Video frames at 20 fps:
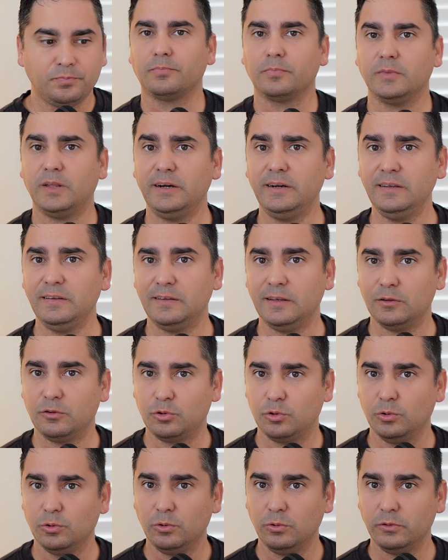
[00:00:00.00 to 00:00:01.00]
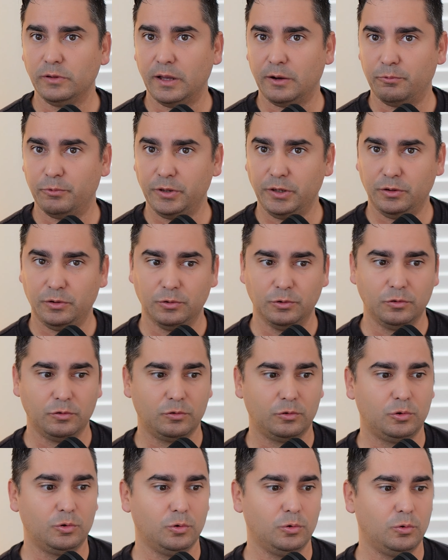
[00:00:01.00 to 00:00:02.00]
There is a tool that we use
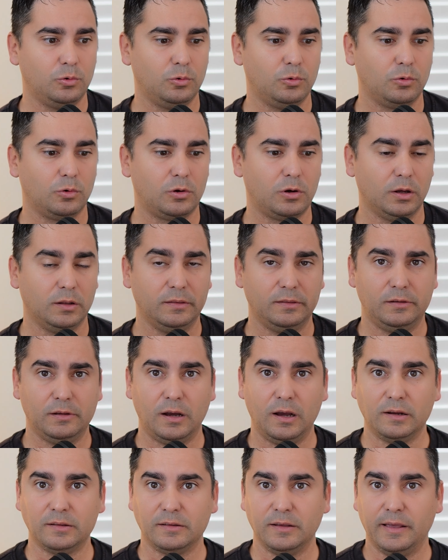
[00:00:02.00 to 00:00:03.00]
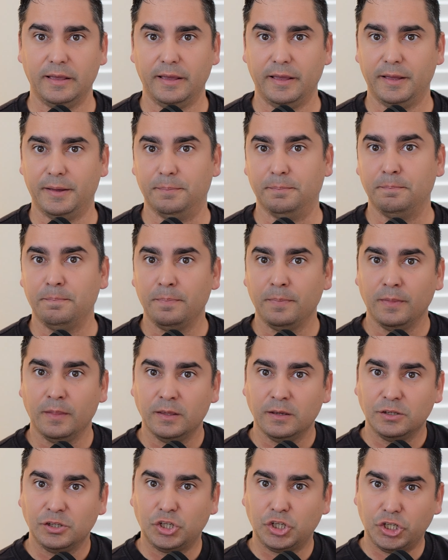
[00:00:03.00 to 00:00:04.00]
to conduct a
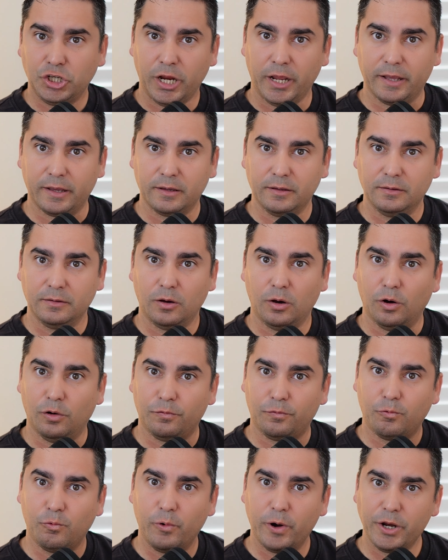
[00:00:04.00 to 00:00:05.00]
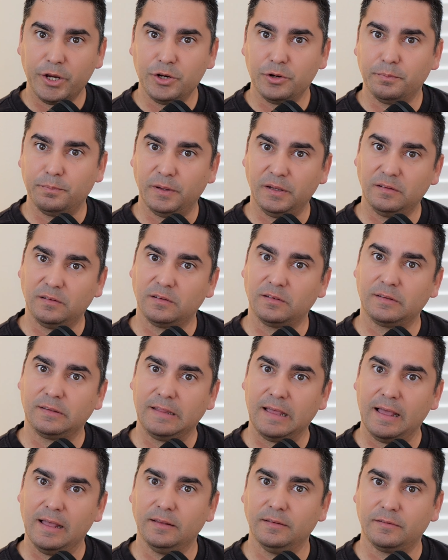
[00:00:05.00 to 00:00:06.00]
check of where your business
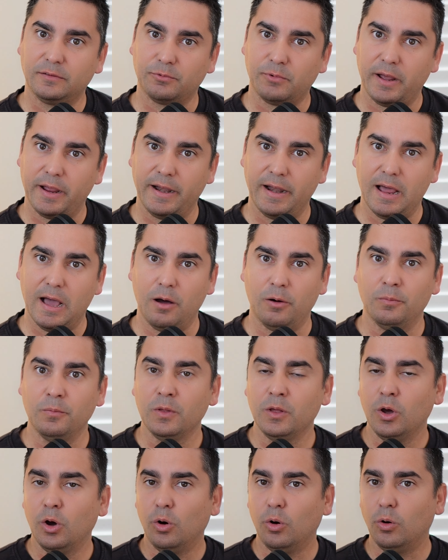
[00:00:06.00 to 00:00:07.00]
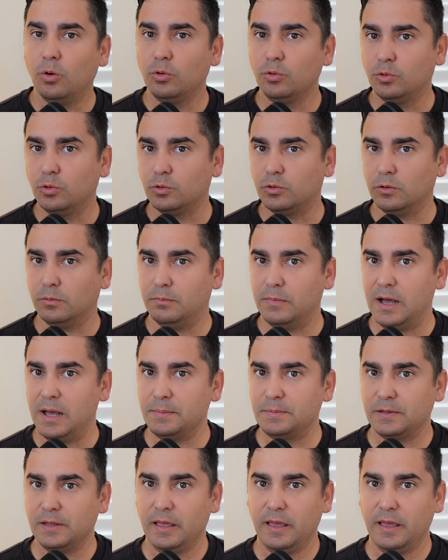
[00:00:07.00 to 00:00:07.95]
stands right now on Google Maps.